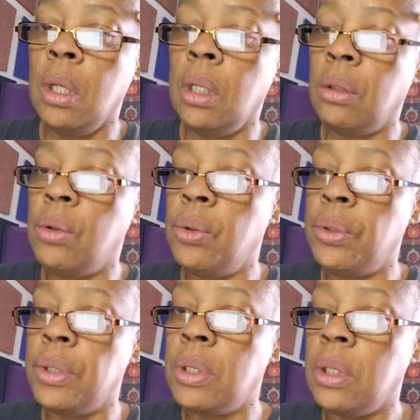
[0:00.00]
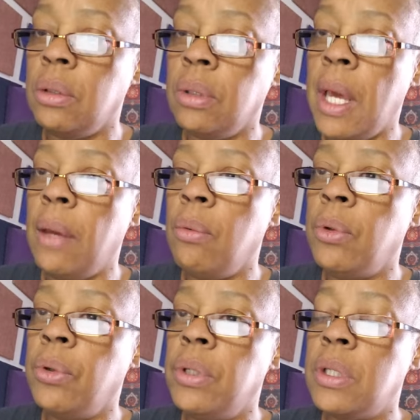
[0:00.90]
And, of course, you know, that
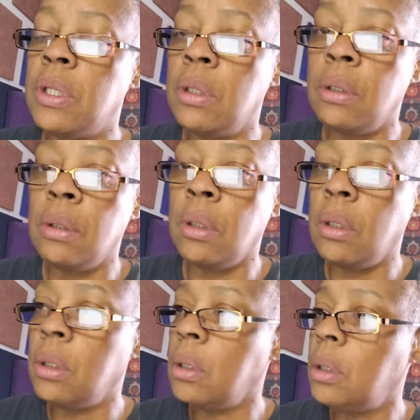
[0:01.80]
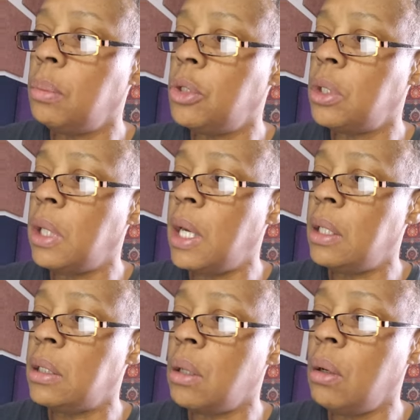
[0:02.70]
word is
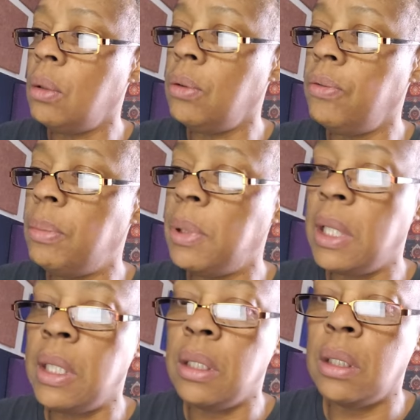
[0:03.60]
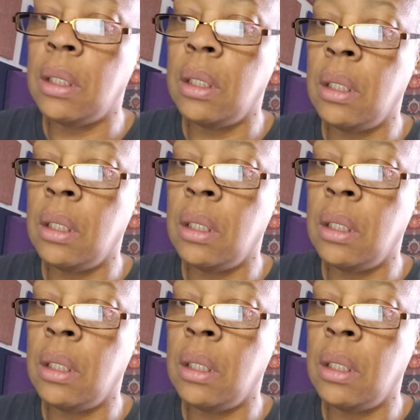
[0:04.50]
commercialized all over the place.